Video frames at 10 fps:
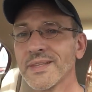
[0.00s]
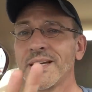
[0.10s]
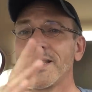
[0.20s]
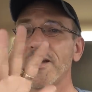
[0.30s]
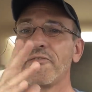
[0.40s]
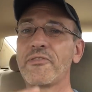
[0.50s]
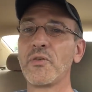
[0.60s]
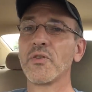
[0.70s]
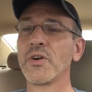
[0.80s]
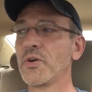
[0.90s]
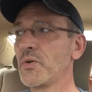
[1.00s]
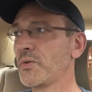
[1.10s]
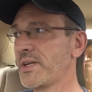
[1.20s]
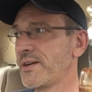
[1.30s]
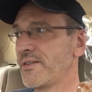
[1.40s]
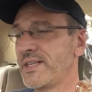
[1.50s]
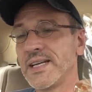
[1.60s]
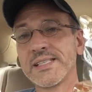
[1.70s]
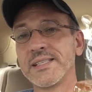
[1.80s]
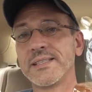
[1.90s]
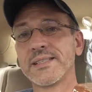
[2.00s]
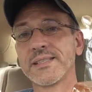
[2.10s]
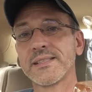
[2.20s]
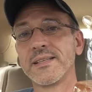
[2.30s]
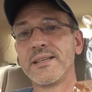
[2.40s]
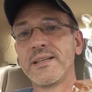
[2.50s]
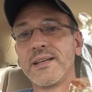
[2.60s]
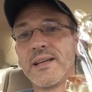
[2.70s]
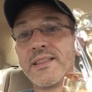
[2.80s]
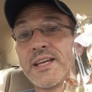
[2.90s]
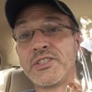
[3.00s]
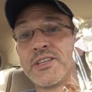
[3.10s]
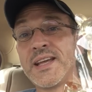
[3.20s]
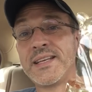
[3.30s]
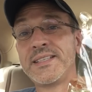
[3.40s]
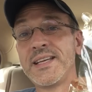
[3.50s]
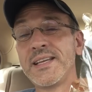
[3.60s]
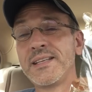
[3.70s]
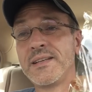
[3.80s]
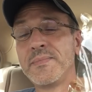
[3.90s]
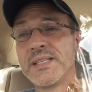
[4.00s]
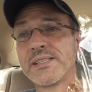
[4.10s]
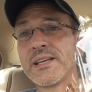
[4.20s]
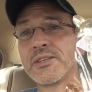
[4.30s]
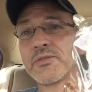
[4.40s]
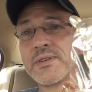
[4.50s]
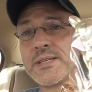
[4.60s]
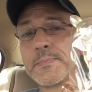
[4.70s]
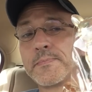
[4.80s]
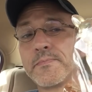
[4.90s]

kind of that floral gold iridescence that Jeannette did in mid-century.